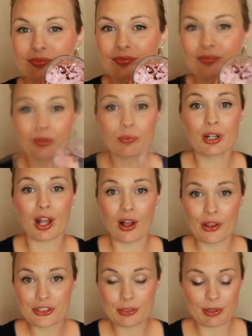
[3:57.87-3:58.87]
This one would
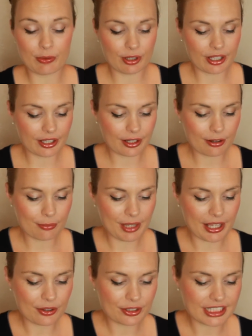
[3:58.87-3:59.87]
also be really good on
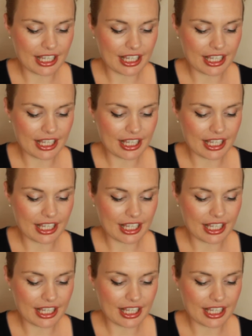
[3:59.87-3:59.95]
bagels.